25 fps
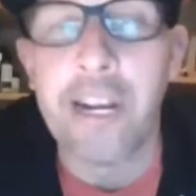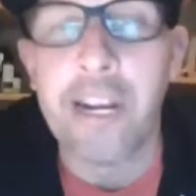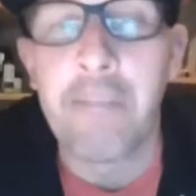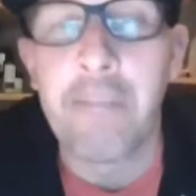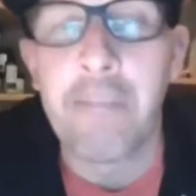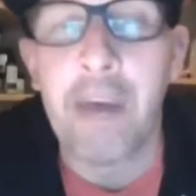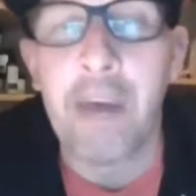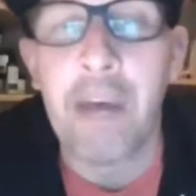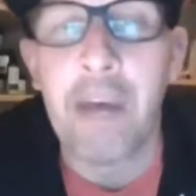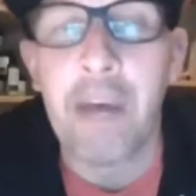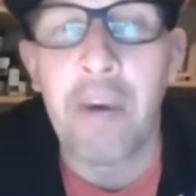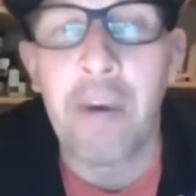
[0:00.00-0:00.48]
And
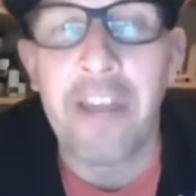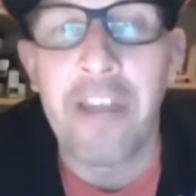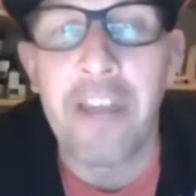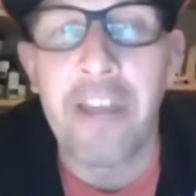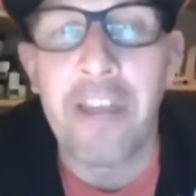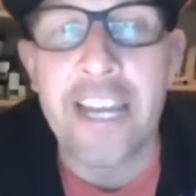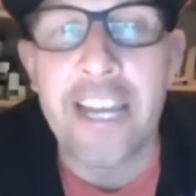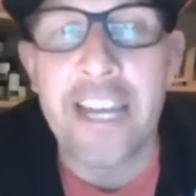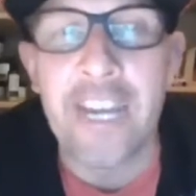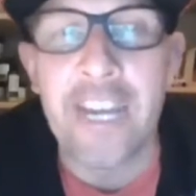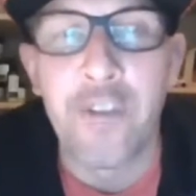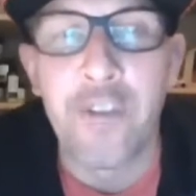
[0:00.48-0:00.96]
by the way,
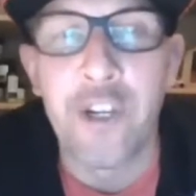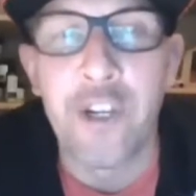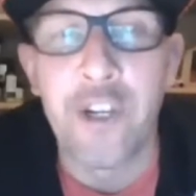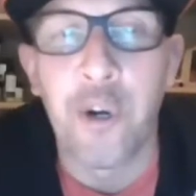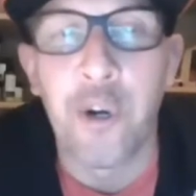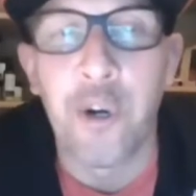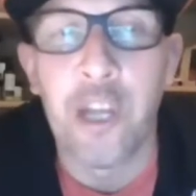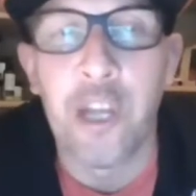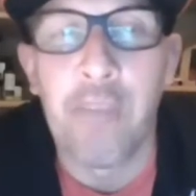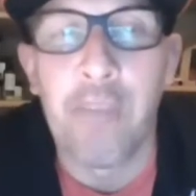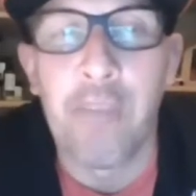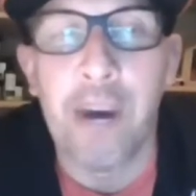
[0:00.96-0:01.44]
thank you for
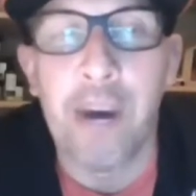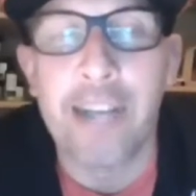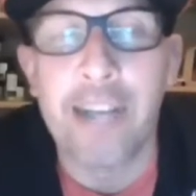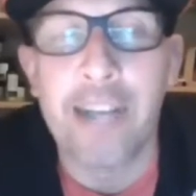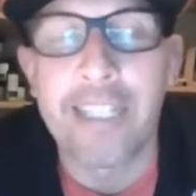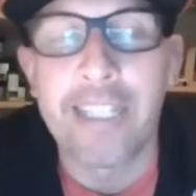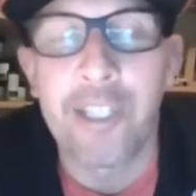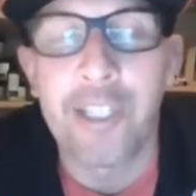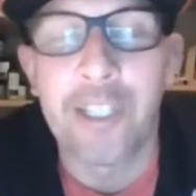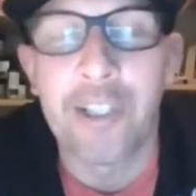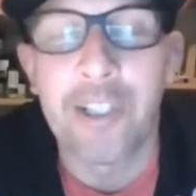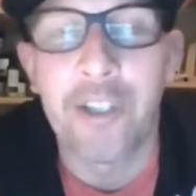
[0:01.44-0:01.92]
joining the
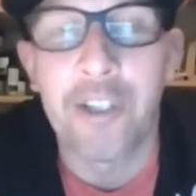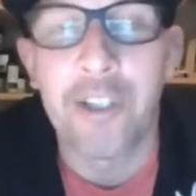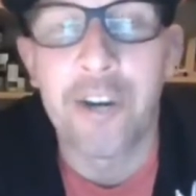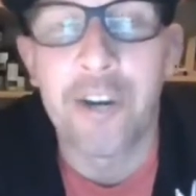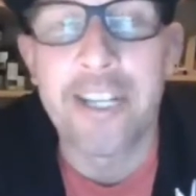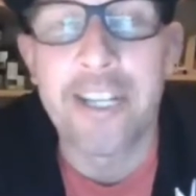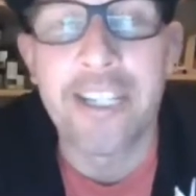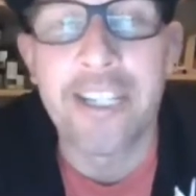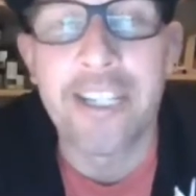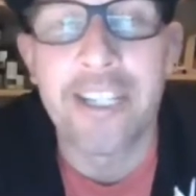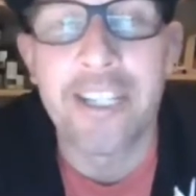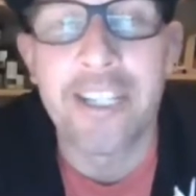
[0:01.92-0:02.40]
podcast. It's
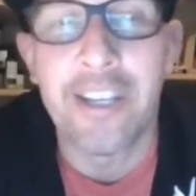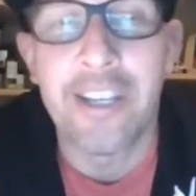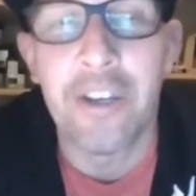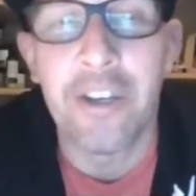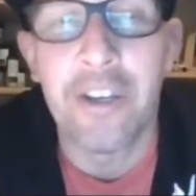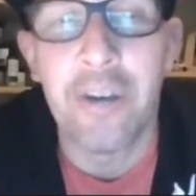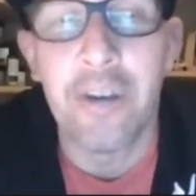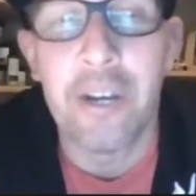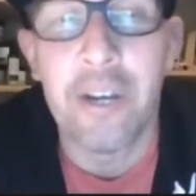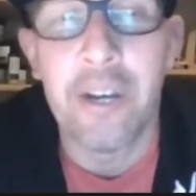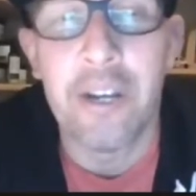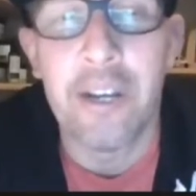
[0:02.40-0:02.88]
great to see
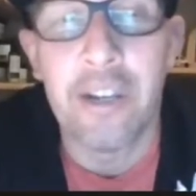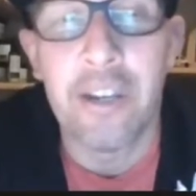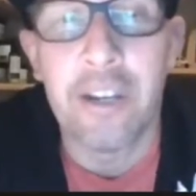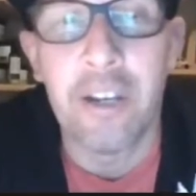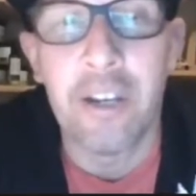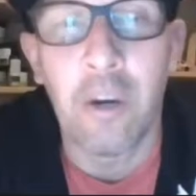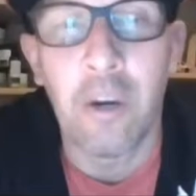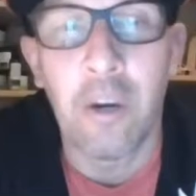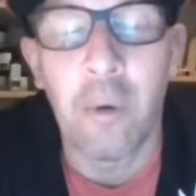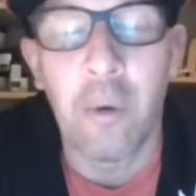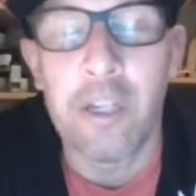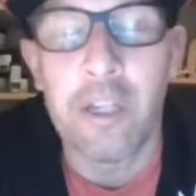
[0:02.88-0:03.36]
you. And,
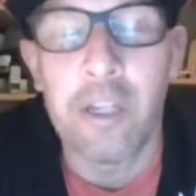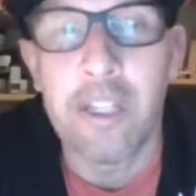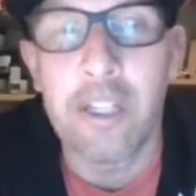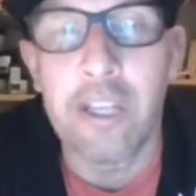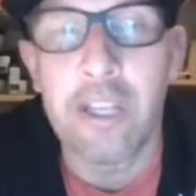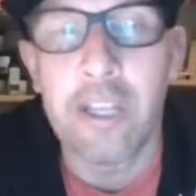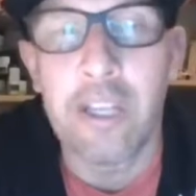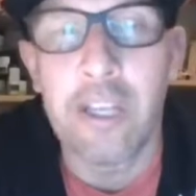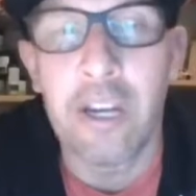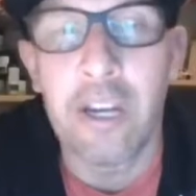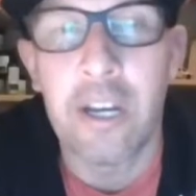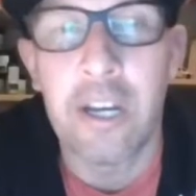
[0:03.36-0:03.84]
what's
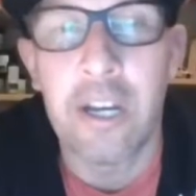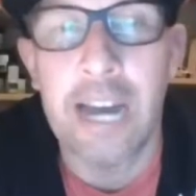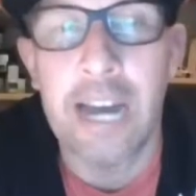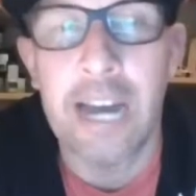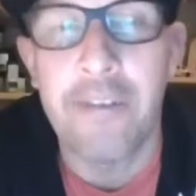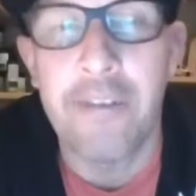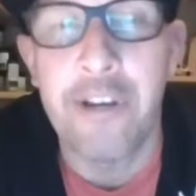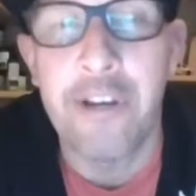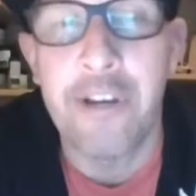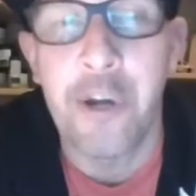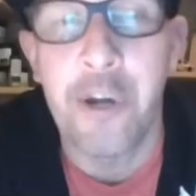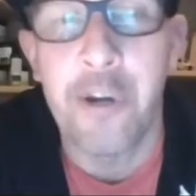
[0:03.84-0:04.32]
the,
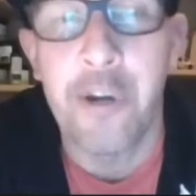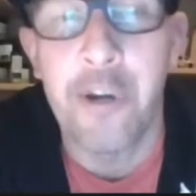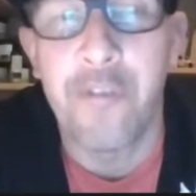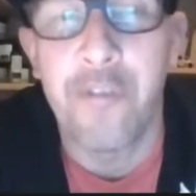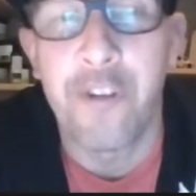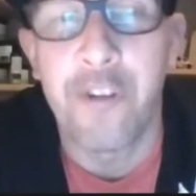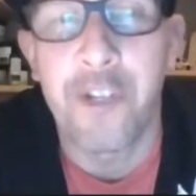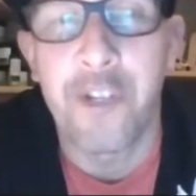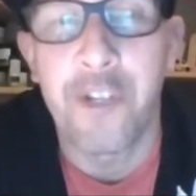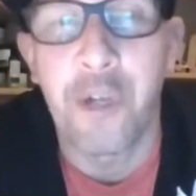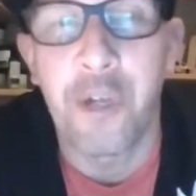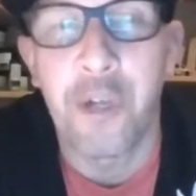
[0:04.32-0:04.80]
having known you
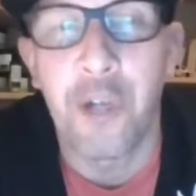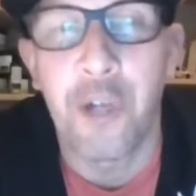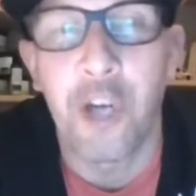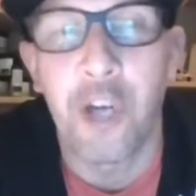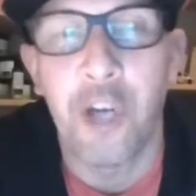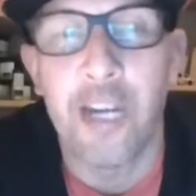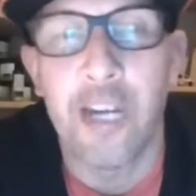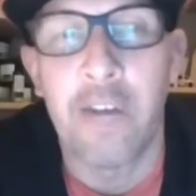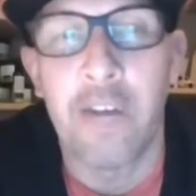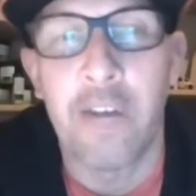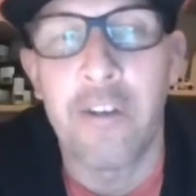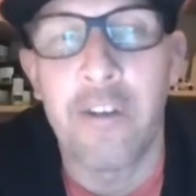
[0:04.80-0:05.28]
for so long,
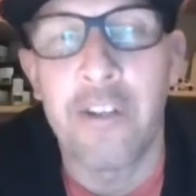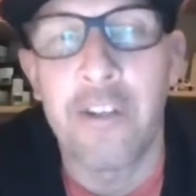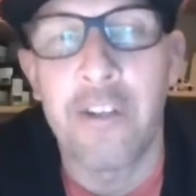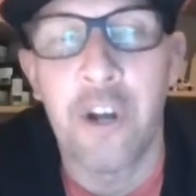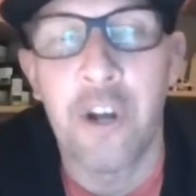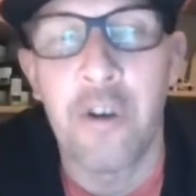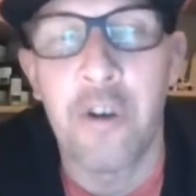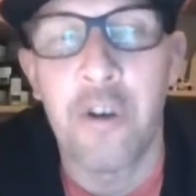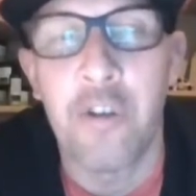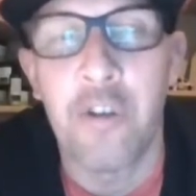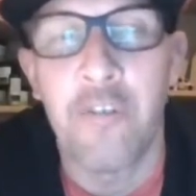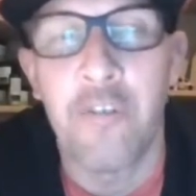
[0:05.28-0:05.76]
I always
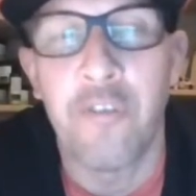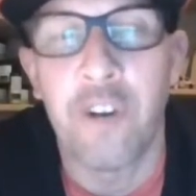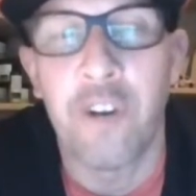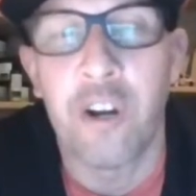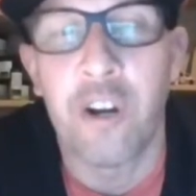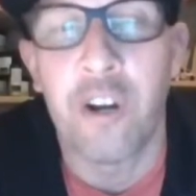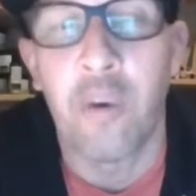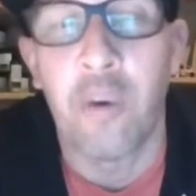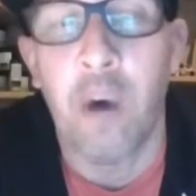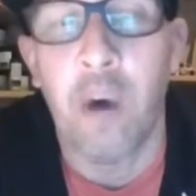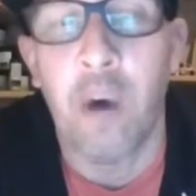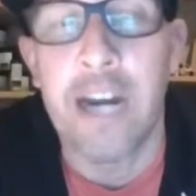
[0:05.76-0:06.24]
known you for
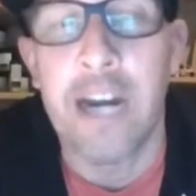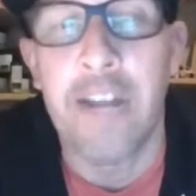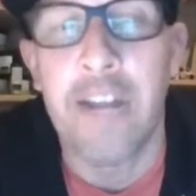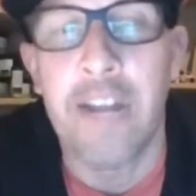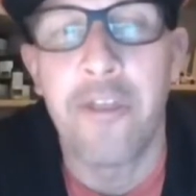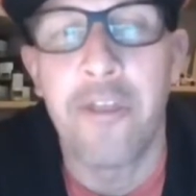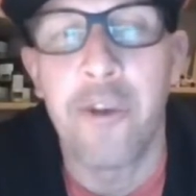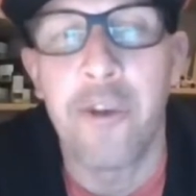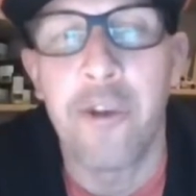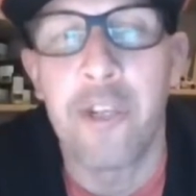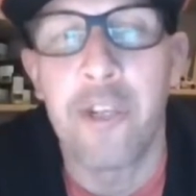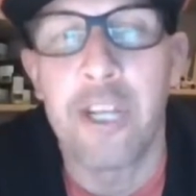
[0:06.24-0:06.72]
a wine
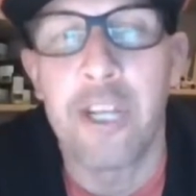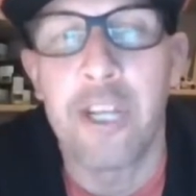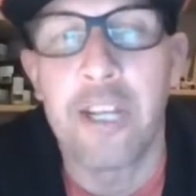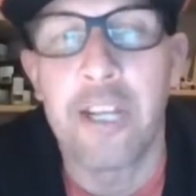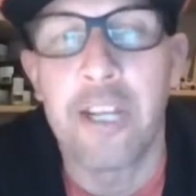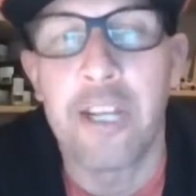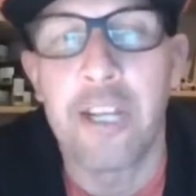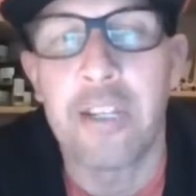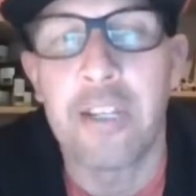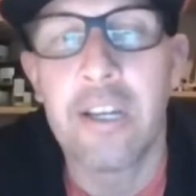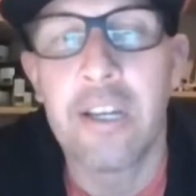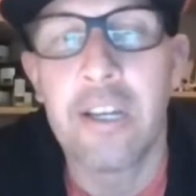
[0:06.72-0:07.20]

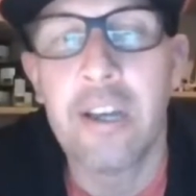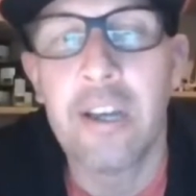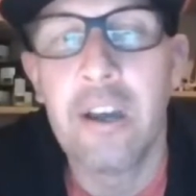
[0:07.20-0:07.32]
enthusiast.